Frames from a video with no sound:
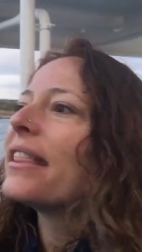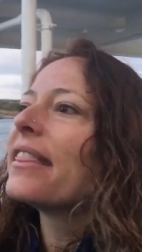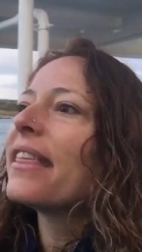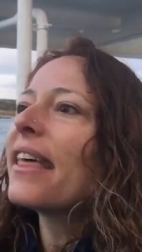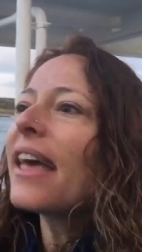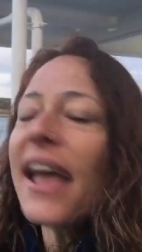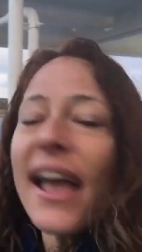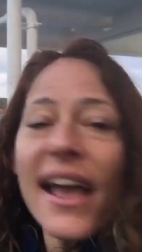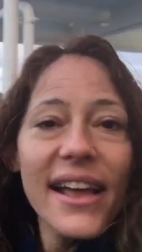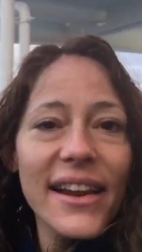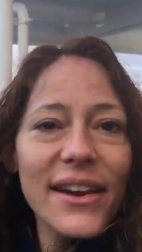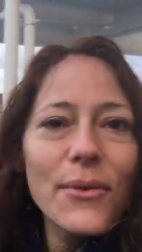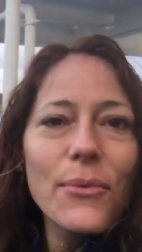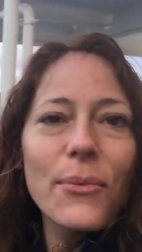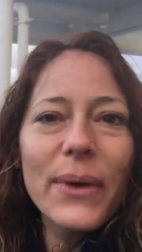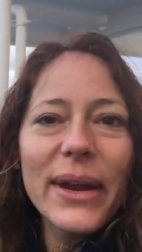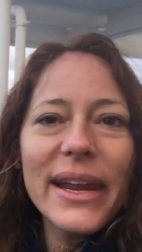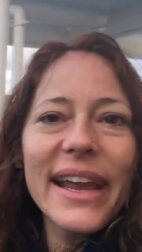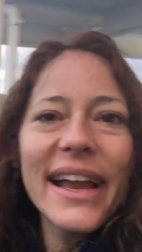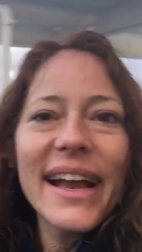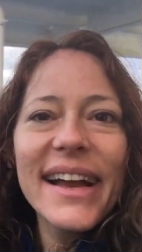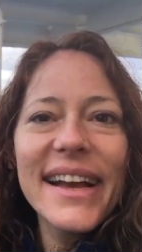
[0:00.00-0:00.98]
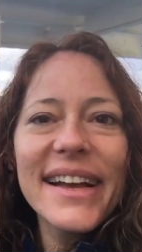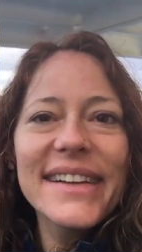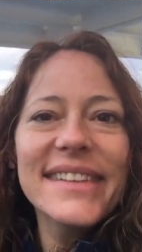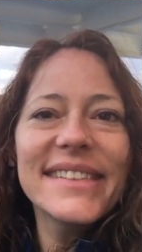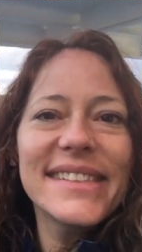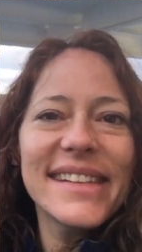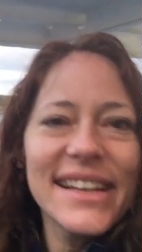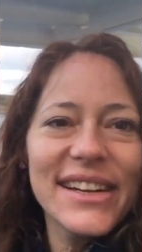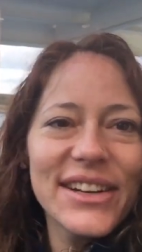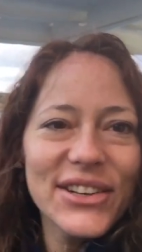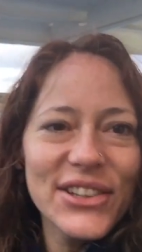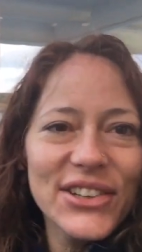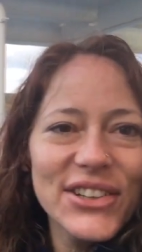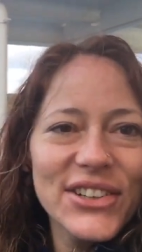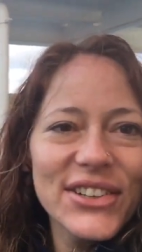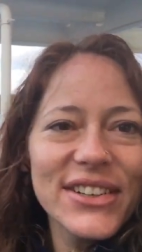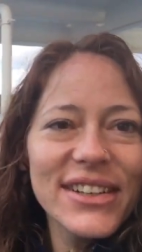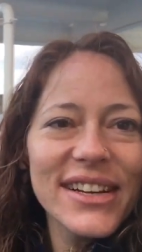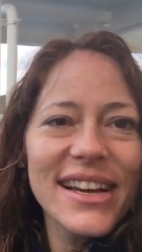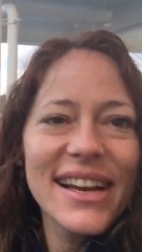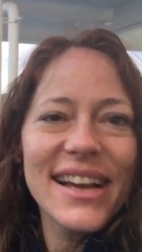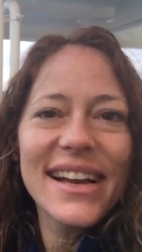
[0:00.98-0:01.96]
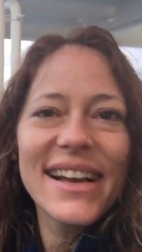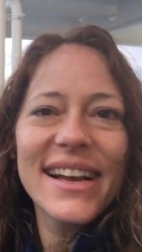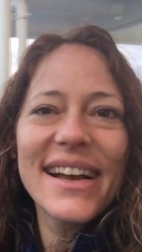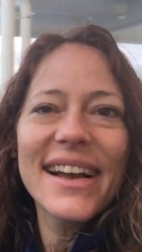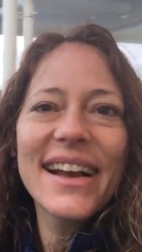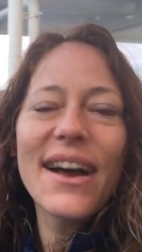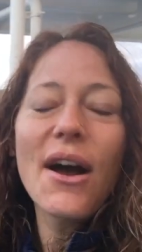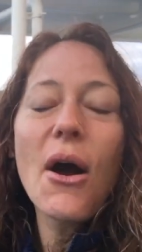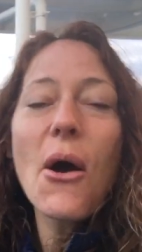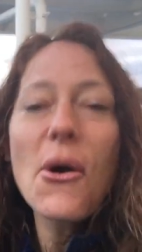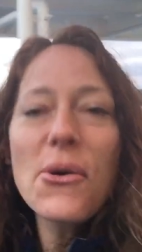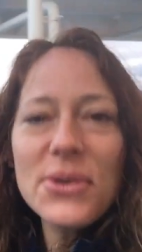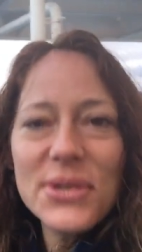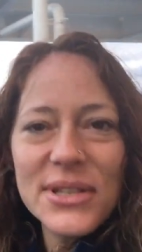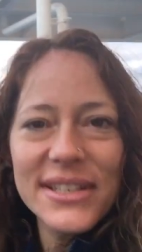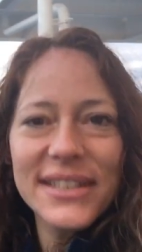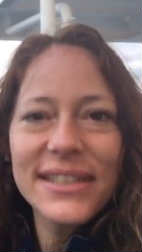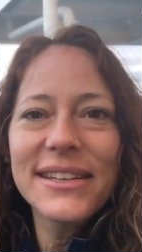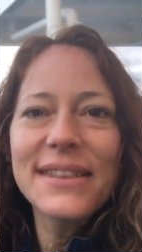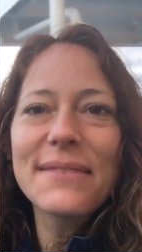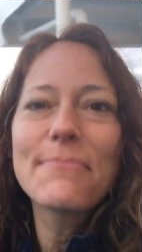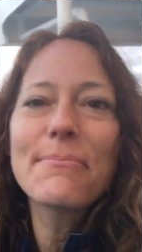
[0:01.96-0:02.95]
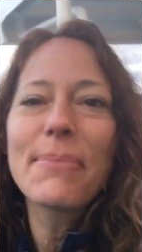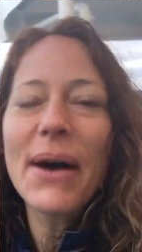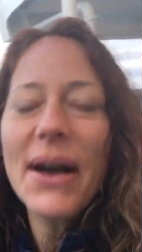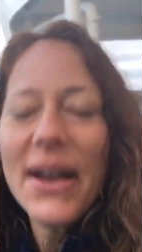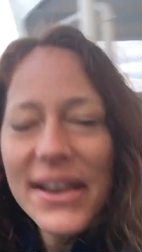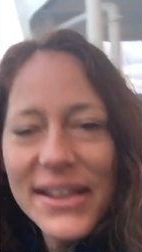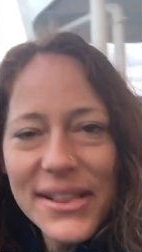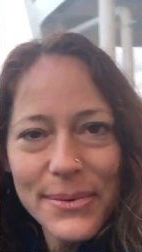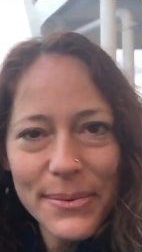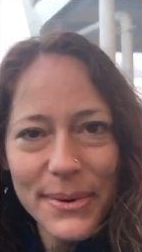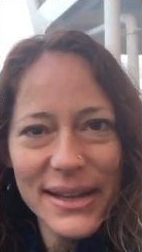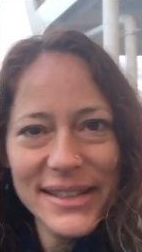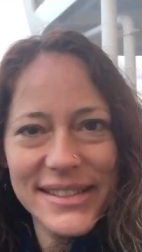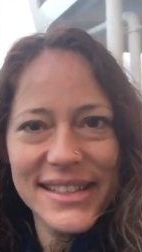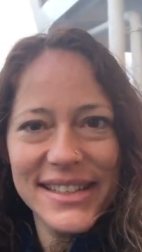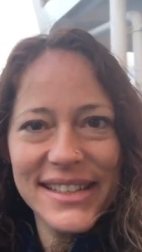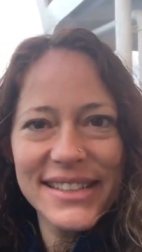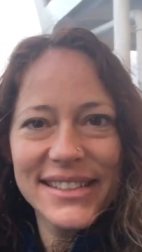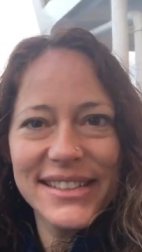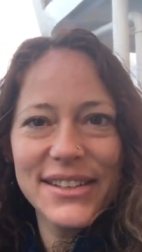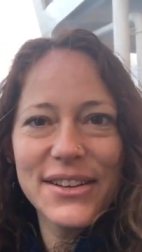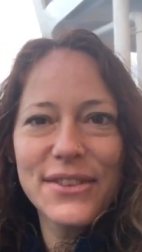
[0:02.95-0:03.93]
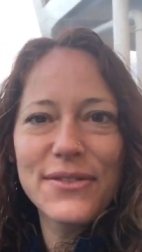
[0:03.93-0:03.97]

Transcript: Then we had dinner uh, hosted by the residents